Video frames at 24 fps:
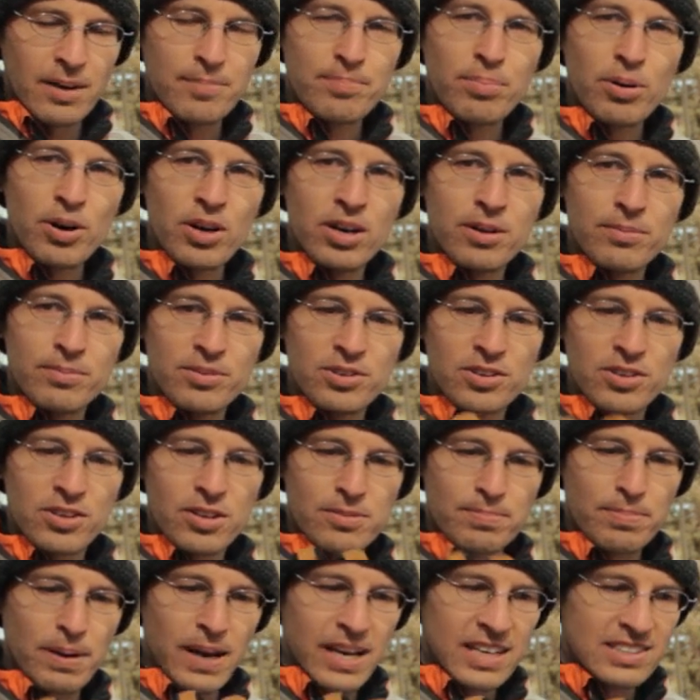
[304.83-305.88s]
I'm putting them through
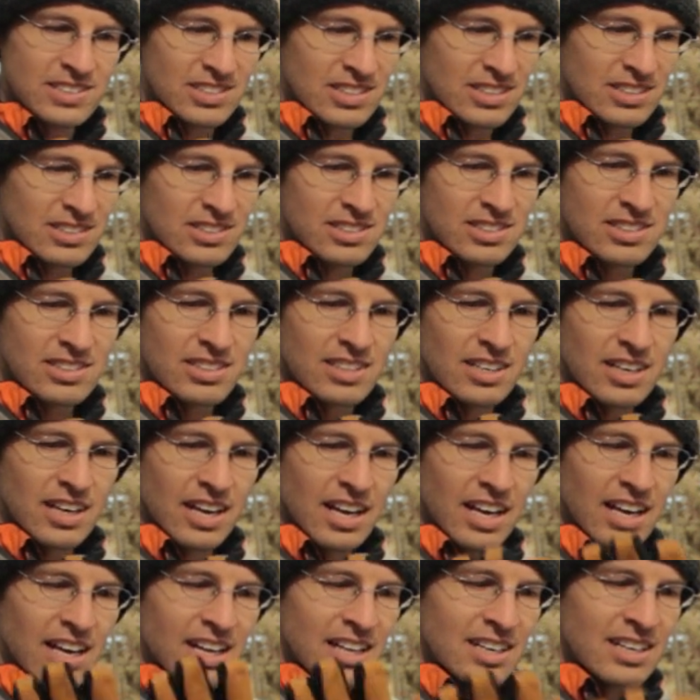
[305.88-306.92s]
the paces,
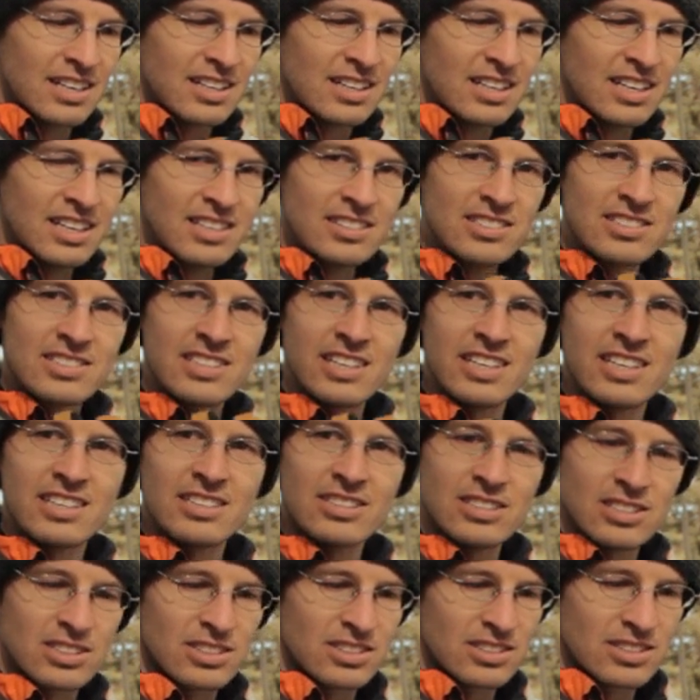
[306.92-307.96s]
and these
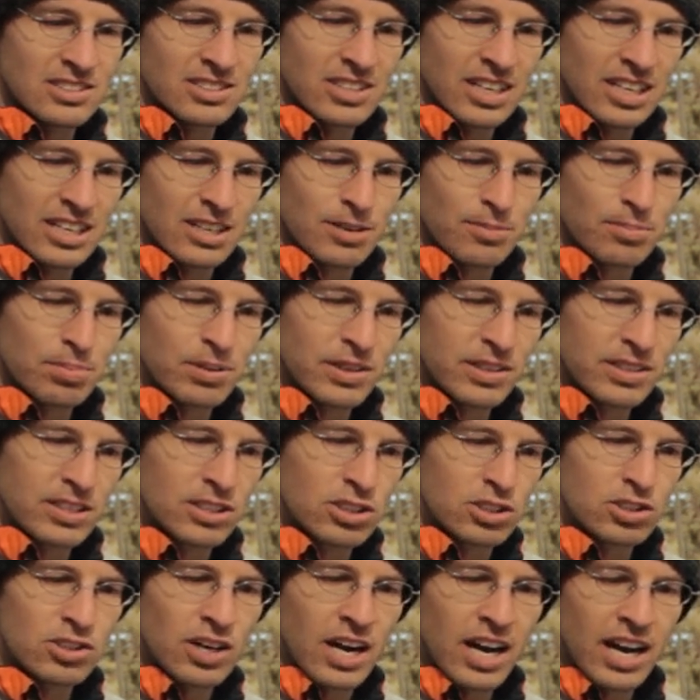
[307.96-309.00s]
things stay
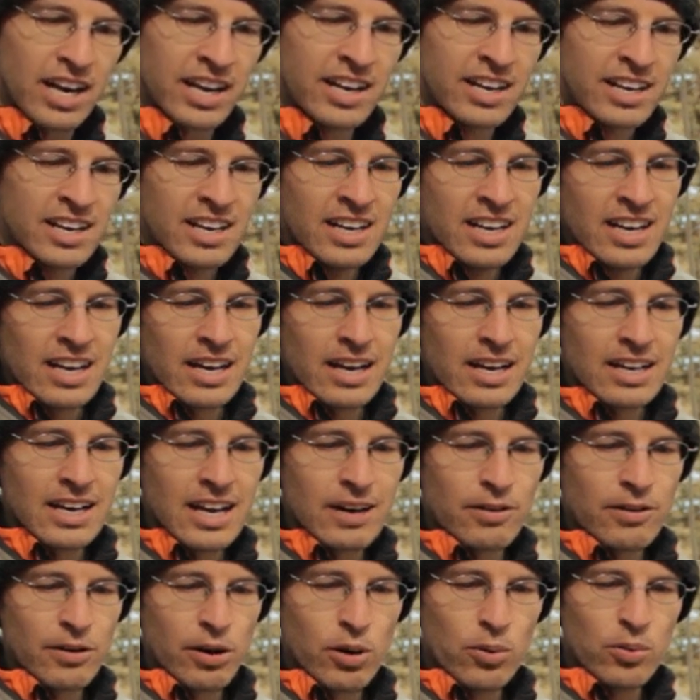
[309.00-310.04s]
completely dry. And
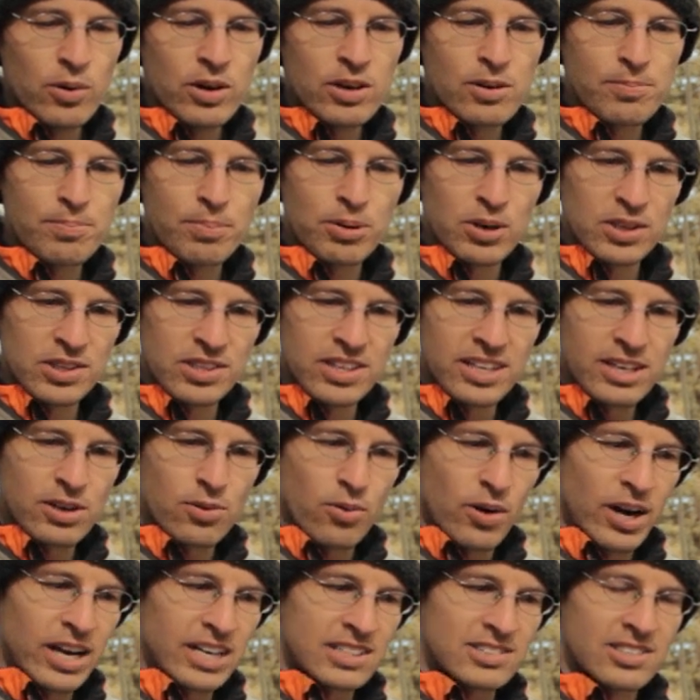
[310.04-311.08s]
now I will put
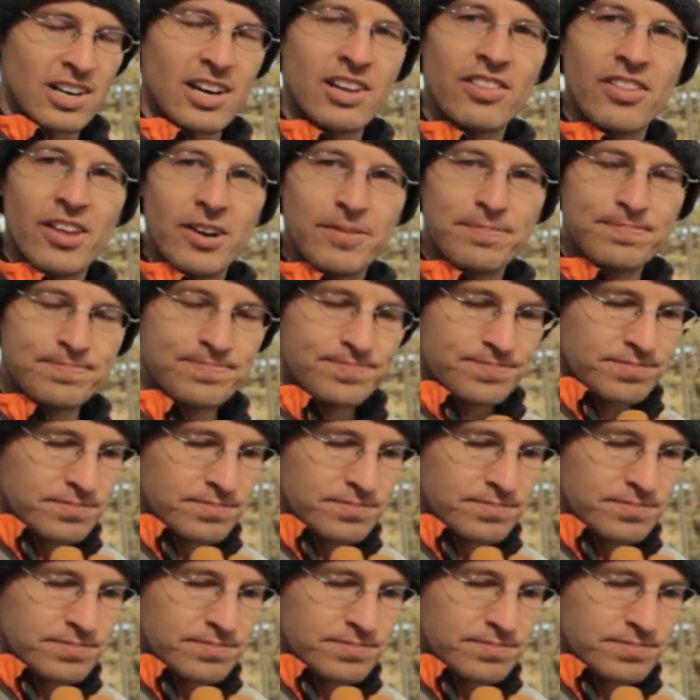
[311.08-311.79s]
Nick Wax on them,